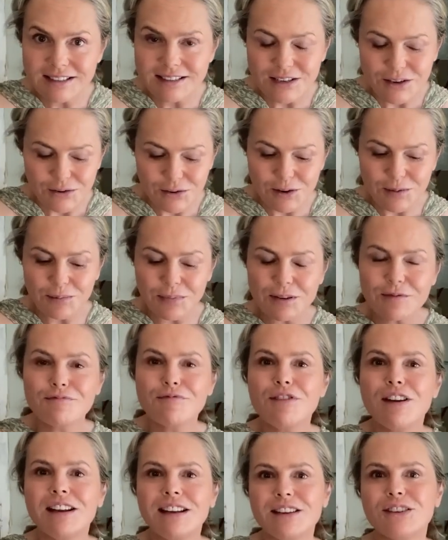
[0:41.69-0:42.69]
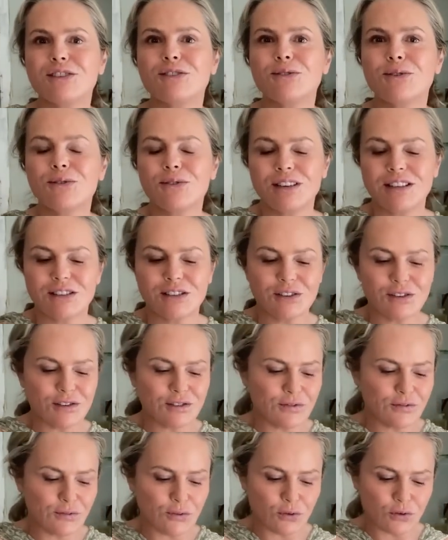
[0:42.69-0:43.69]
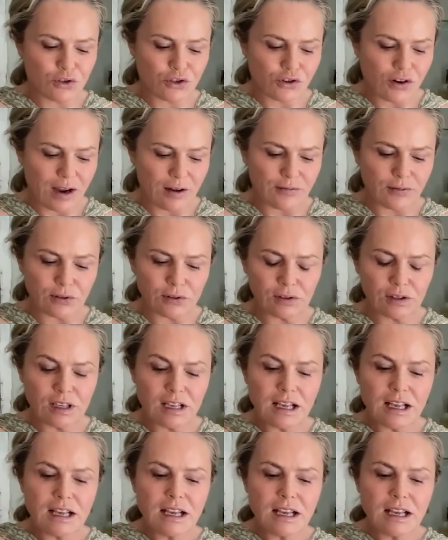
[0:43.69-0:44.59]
So you can be really sure that it's good for travel.